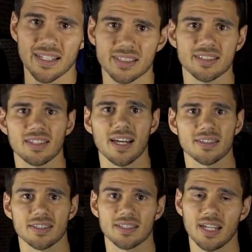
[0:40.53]

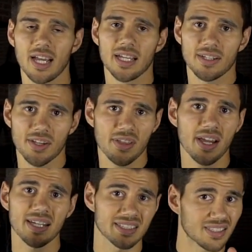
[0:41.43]
exercises. Either
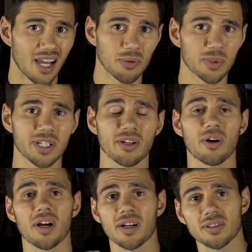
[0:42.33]
I start with it
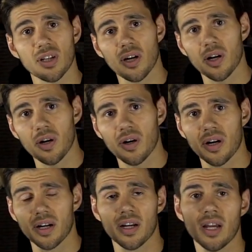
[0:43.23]

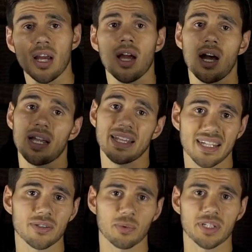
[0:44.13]
or I
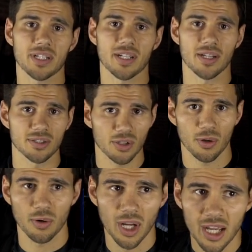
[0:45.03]
end with it.
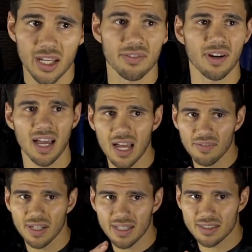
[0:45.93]
So if I
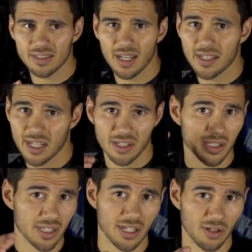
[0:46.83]
have an exercise
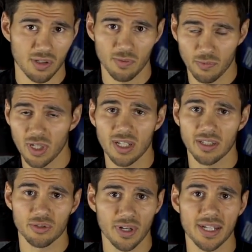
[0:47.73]
that I
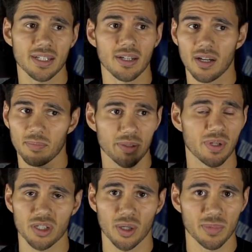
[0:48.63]
really train,
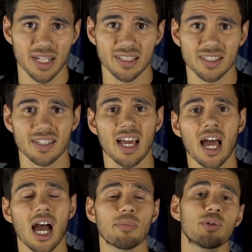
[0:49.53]
maybe a combination,
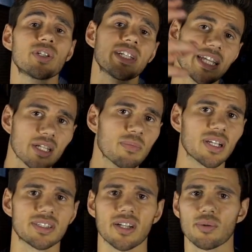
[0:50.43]
I put it in
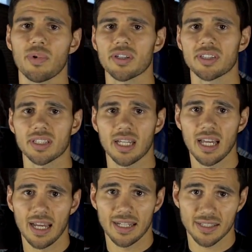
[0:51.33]
my shadow boxing,
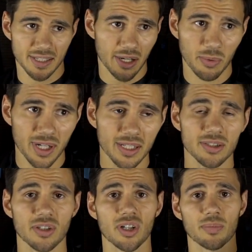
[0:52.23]
and in that way
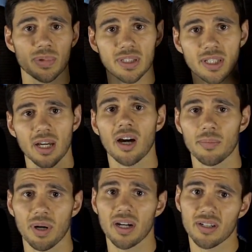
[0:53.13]
it's gonna be
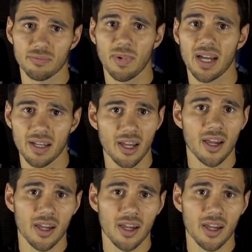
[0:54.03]
a part of my,